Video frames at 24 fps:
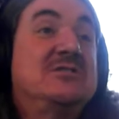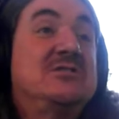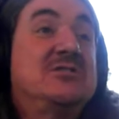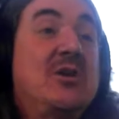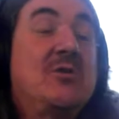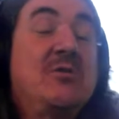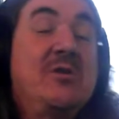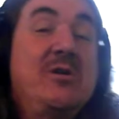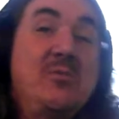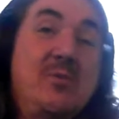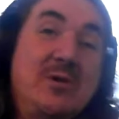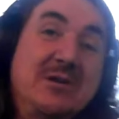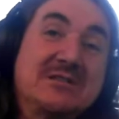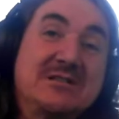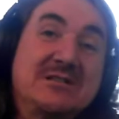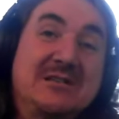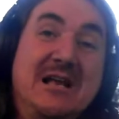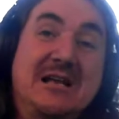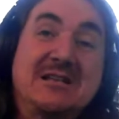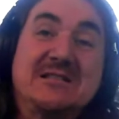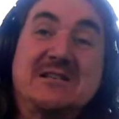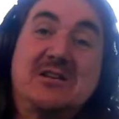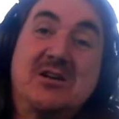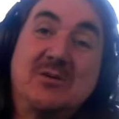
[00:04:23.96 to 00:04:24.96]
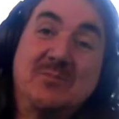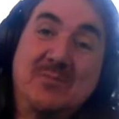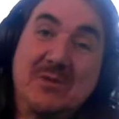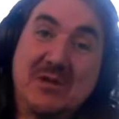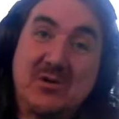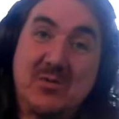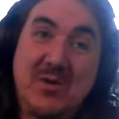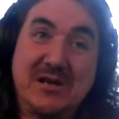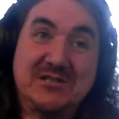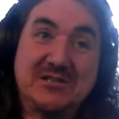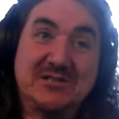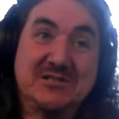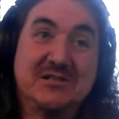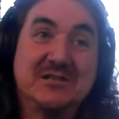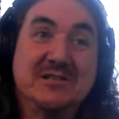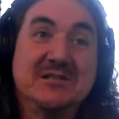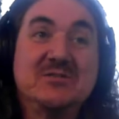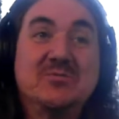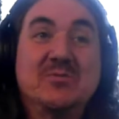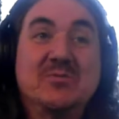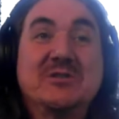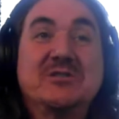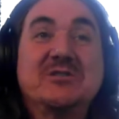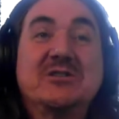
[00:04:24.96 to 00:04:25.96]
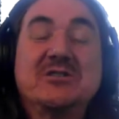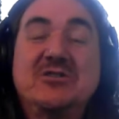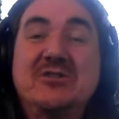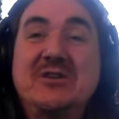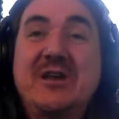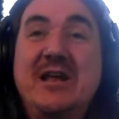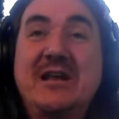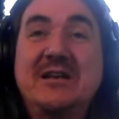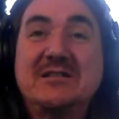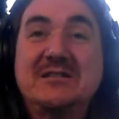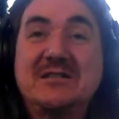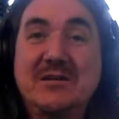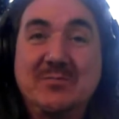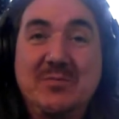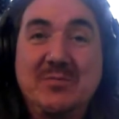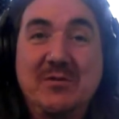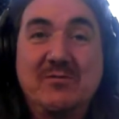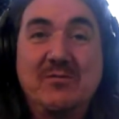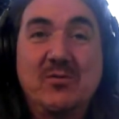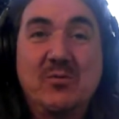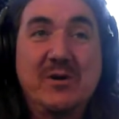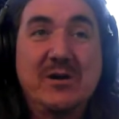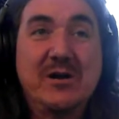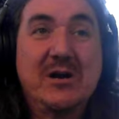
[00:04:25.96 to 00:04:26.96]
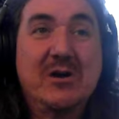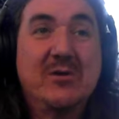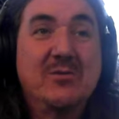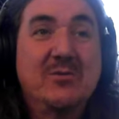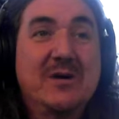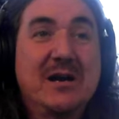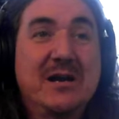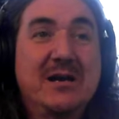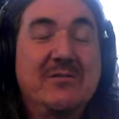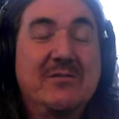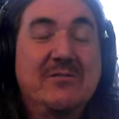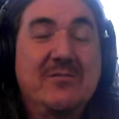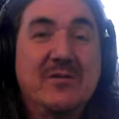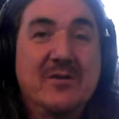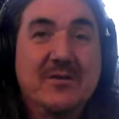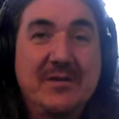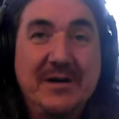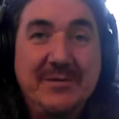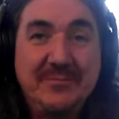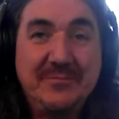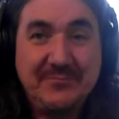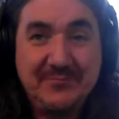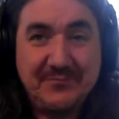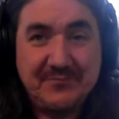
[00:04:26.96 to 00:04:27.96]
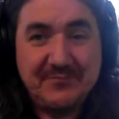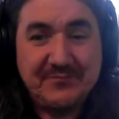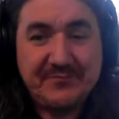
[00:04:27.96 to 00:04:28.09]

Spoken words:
Tony Wilson asked a couple of questions, which I should answer before we go any further.